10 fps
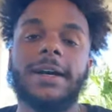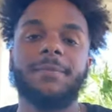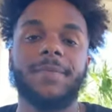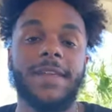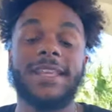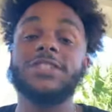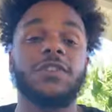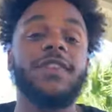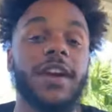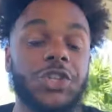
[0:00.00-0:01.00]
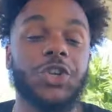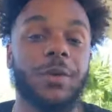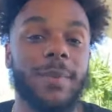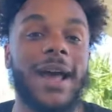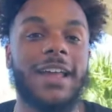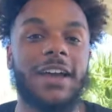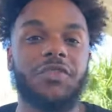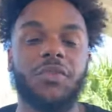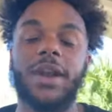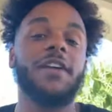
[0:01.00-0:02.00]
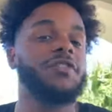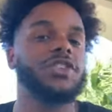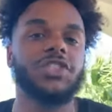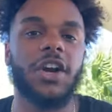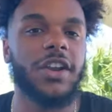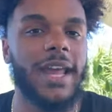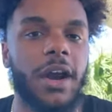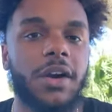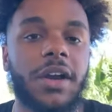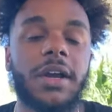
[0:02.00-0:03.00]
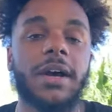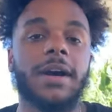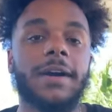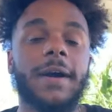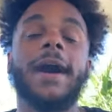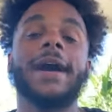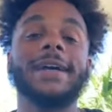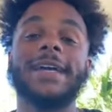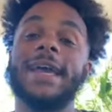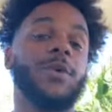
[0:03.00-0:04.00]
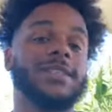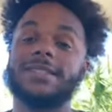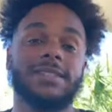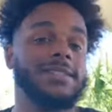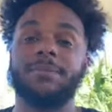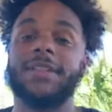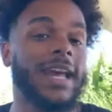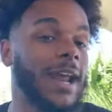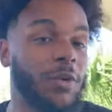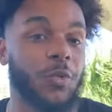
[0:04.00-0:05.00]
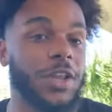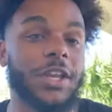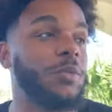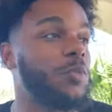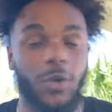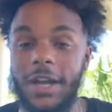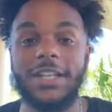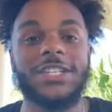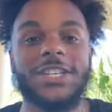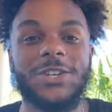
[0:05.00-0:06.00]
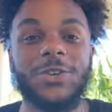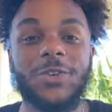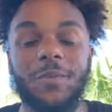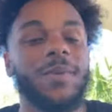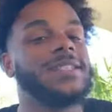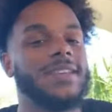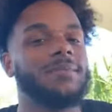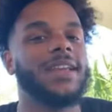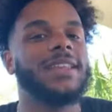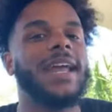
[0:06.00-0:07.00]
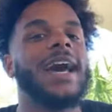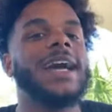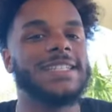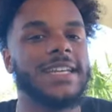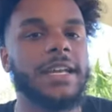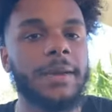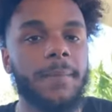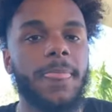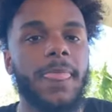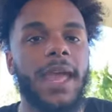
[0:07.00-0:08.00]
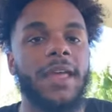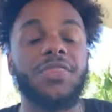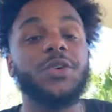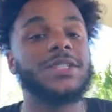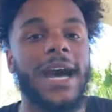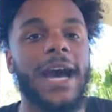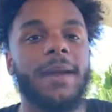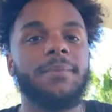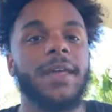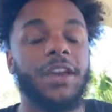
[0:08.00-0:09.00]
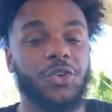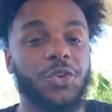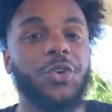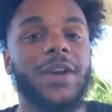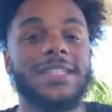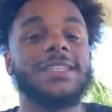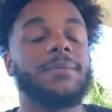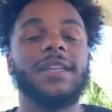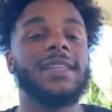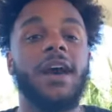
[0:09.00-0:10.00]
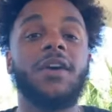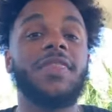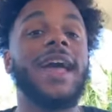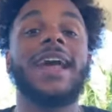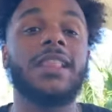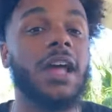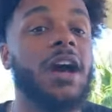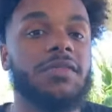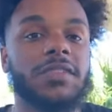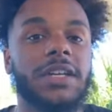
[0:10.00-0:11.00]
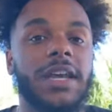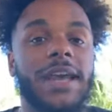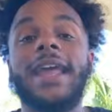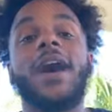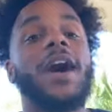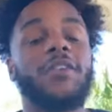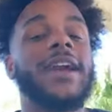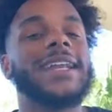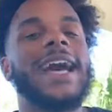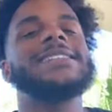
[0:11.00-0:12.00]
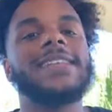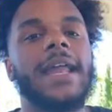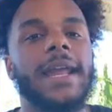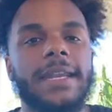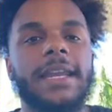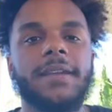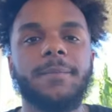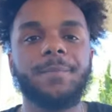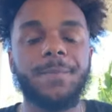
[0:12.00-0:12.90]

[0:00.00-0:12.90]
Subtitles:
And this was very true in my life. When I first started out, it wasn't something that I really wanted to do, but it's something that I did. And through time, it grew into something now that I love, and now I recognize that I need.